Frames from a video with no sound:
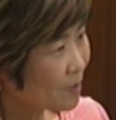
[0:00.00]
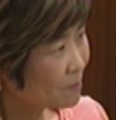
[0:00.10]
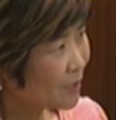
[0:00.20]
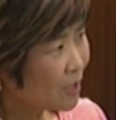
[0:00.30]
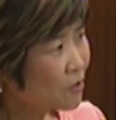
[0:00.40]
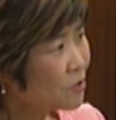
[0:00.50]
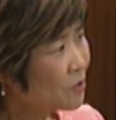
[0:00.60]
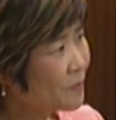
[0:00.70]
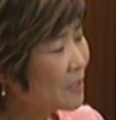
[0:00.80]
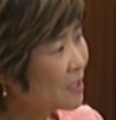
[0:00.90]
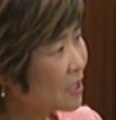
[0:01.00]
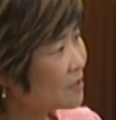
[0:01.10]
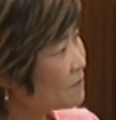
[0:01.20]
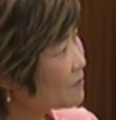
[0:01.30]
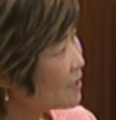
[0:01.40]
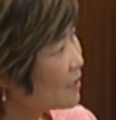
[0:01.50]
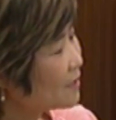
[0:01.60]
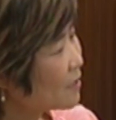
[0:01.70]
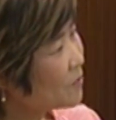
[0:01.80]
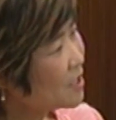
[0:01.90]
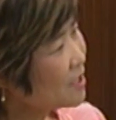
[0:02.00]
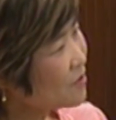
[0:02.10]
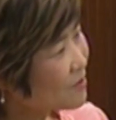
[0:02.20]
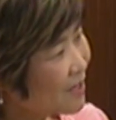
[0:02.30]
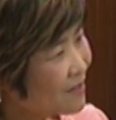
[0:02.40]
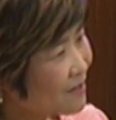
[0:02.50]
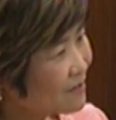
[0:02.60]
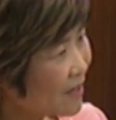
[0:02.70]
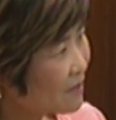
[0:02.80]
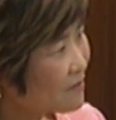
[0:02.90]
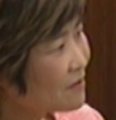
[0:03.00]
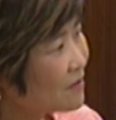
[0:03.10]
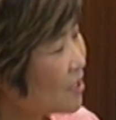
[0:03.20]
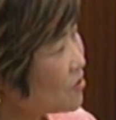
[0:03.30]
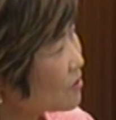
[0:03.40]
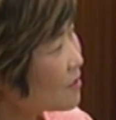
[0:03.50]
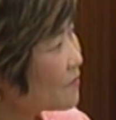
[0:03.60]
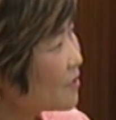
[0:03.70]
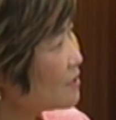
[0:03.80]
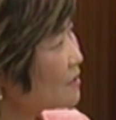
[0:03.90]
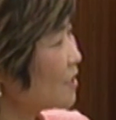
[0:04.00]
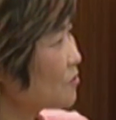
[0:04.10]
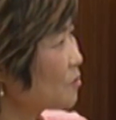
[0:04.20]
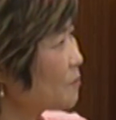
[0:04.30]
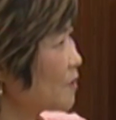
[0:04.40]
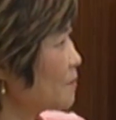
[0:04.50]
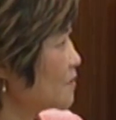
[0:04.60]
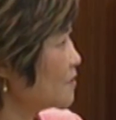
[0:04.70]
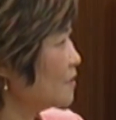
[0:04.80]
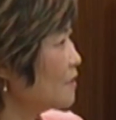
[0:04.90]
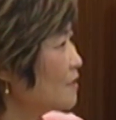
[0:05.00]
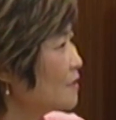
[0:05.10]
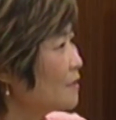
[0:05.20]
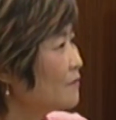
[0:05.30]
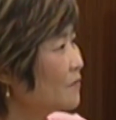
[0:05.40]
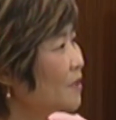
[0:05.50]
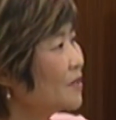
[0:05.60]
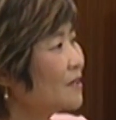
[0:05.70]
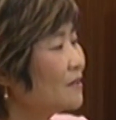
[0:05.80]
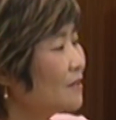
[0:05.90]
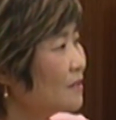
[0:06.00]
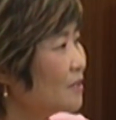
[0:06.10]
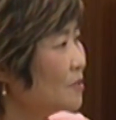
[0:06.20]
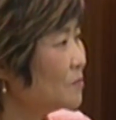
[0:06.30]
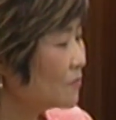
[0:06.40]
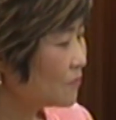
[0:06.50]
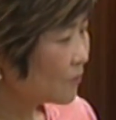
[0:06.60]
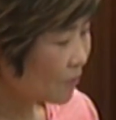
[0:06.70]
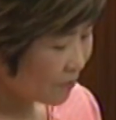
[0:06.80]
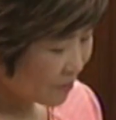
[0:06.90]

But I also believe that we need to understand the nature of intellectual property very clearly before